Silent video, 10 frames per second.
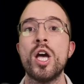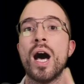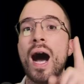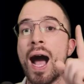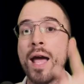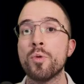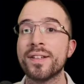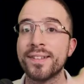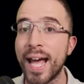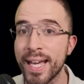I was
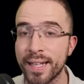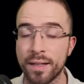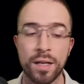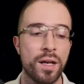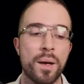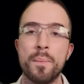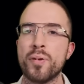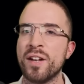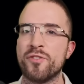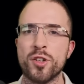saying
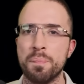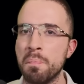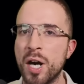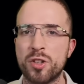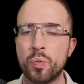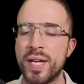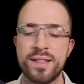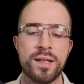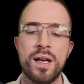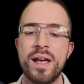Brentford must win.